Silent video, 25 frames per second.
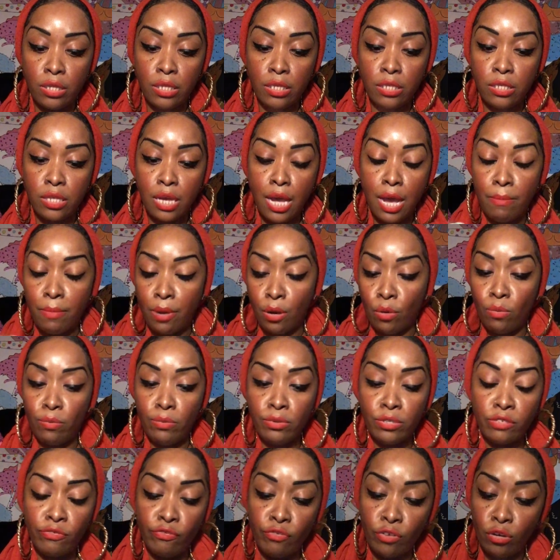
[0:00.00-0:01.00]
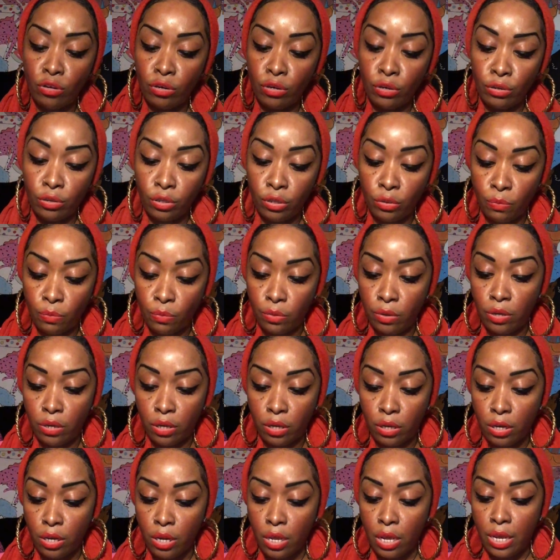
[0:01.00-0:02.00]
at this time? I almost forgot who you
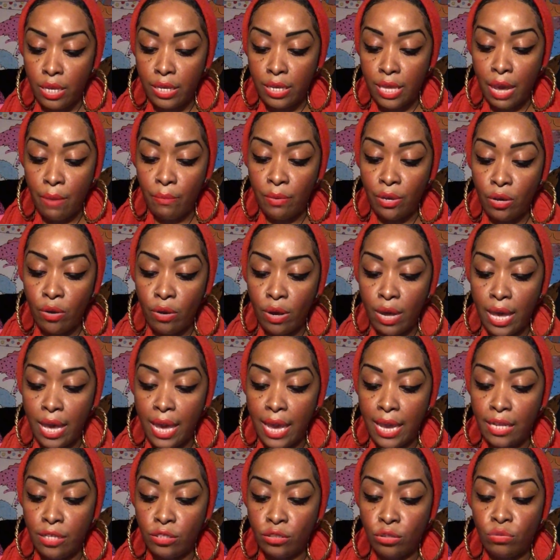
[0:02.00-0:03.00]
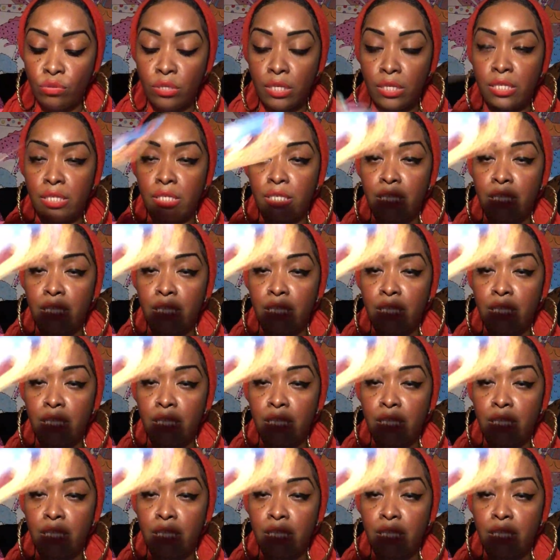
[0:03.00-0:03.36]
were. Yeah, we got angels and